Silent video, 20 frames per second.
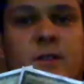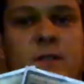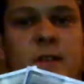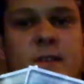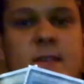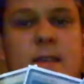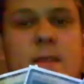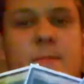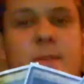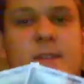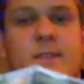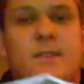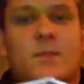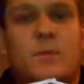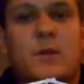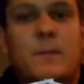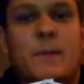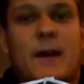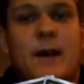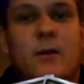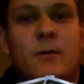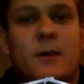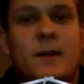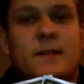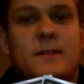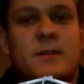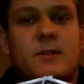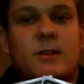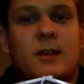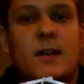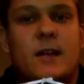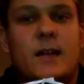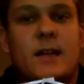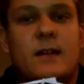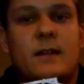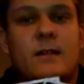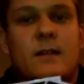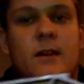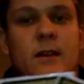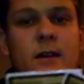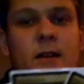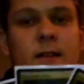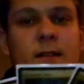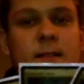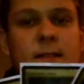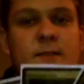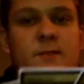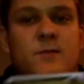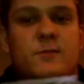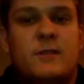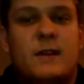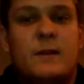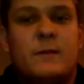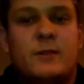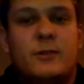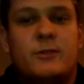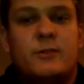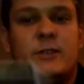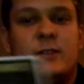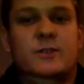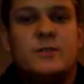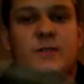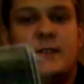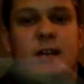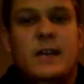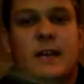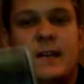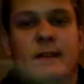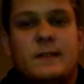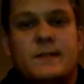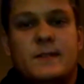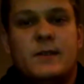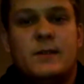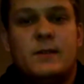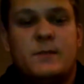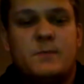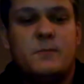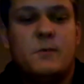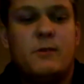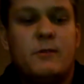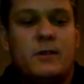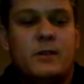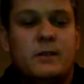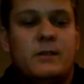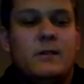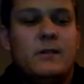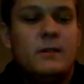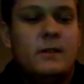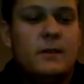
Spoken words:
This thing makes 3 power and it lets you scry when your creatures die, so it's broken.